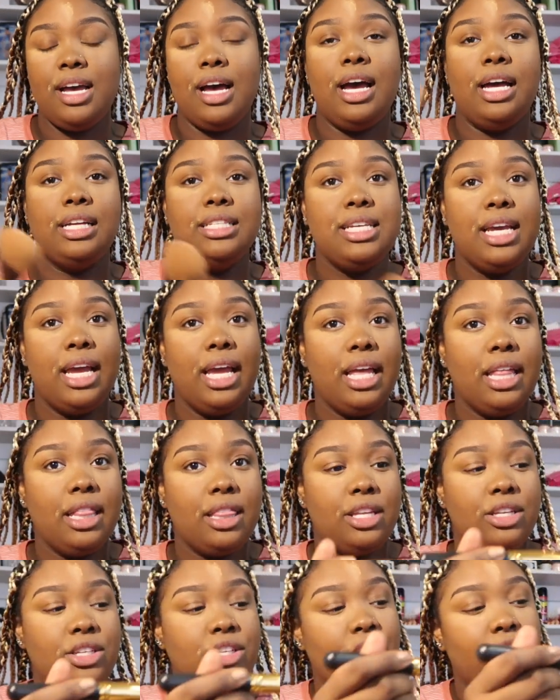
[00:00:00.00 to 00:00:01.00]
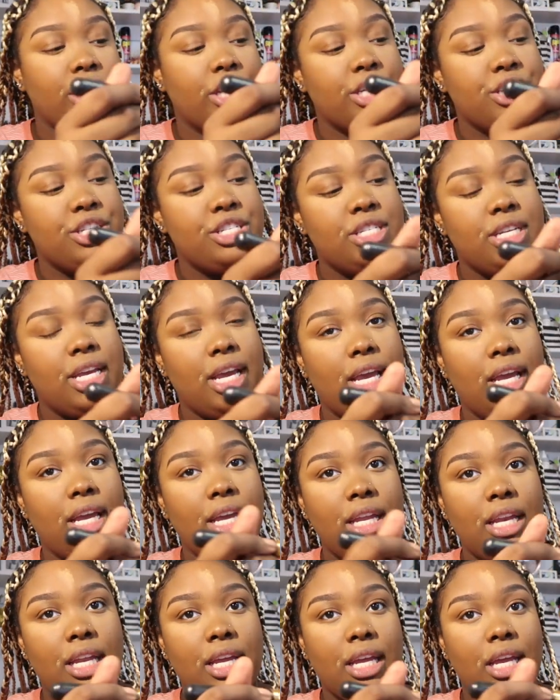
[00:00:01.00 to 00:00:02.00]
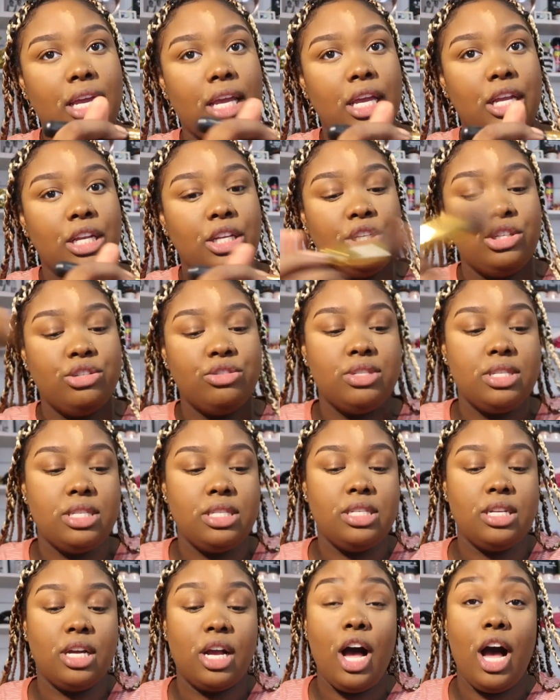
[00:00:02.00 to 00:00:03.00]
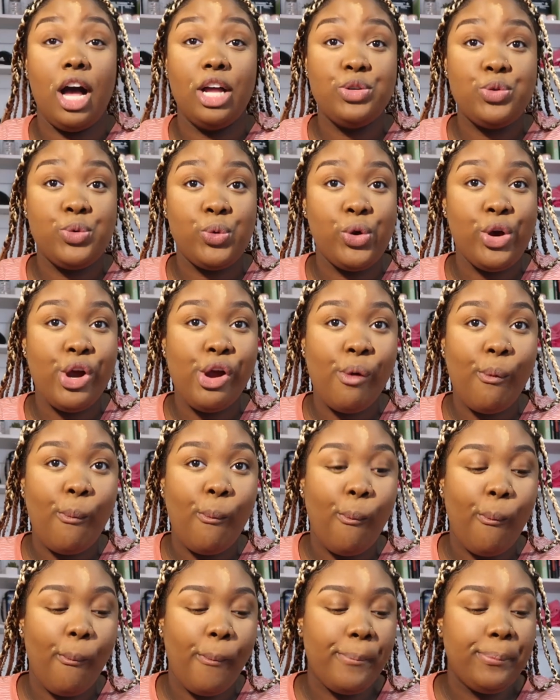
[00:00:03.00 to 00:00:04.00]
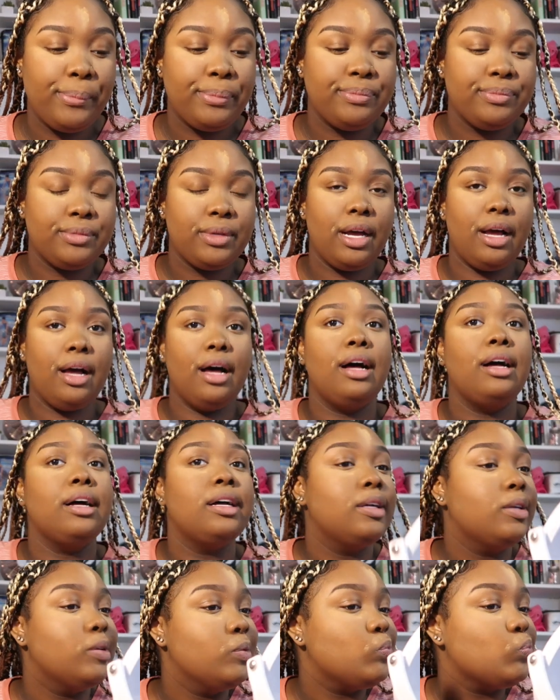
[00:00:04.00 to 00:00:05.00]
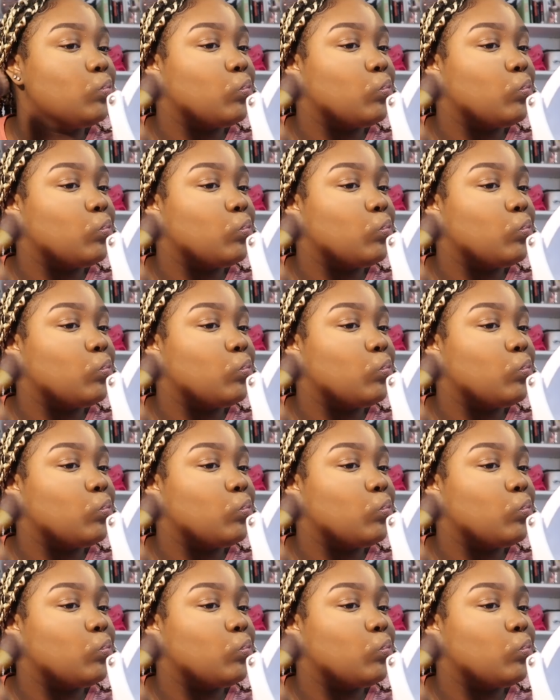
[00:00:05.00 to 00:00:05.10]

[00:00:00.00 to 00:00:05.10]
I take the darkest shade and use this to contour. I